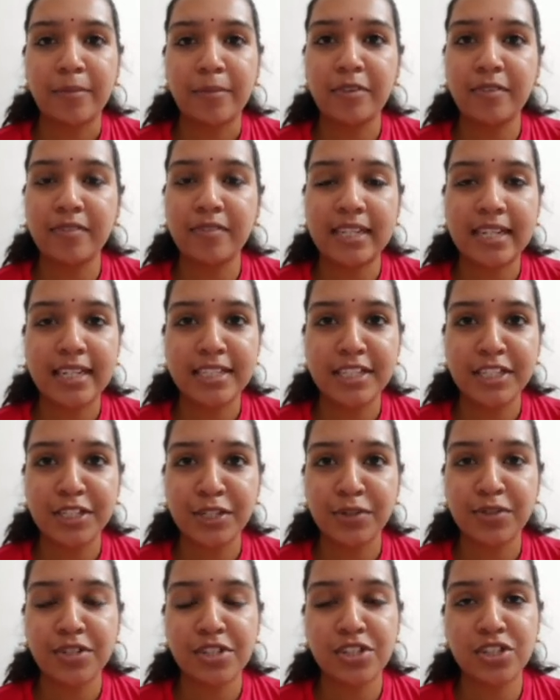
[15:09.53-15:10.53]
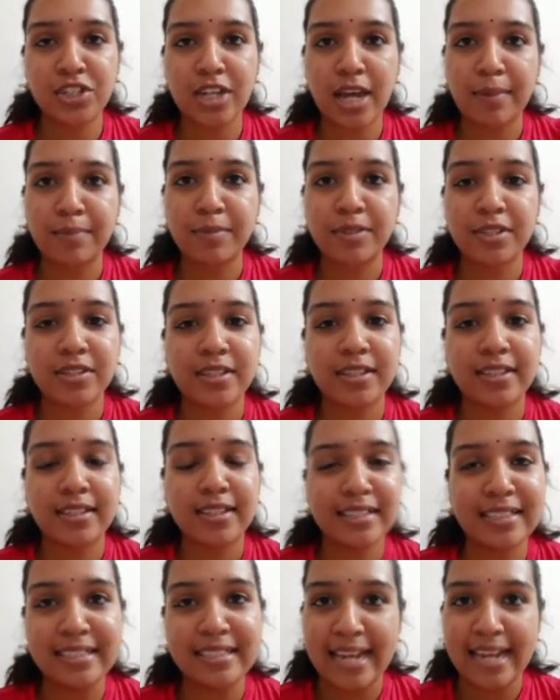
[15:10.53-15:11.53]
we will continue this chapter in
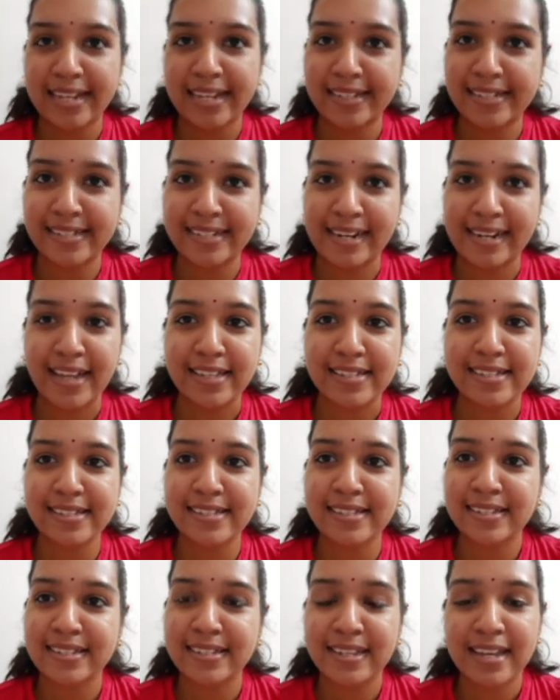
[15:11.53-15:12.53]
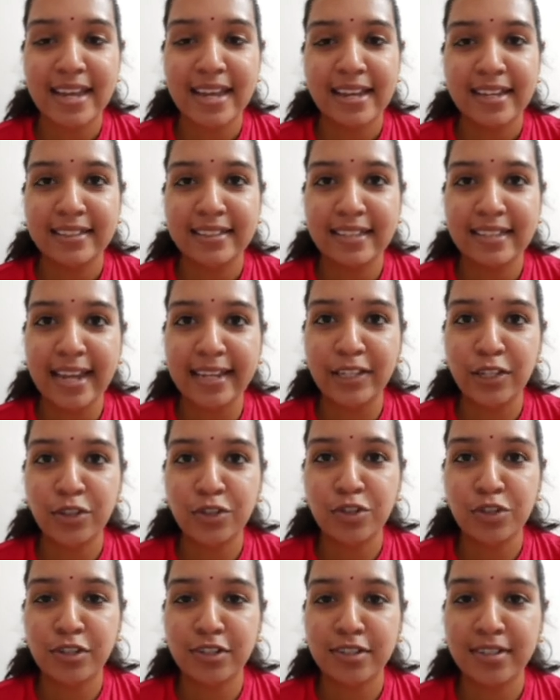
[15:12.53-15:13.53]
the next class. Thank you,
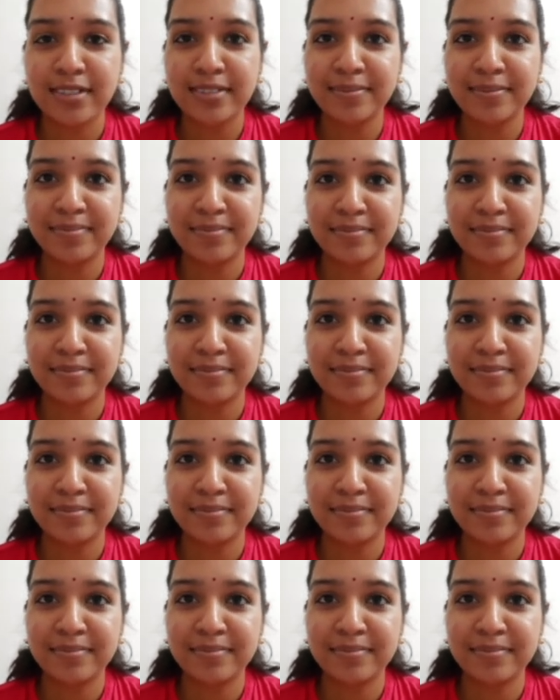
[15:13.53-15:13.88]
children.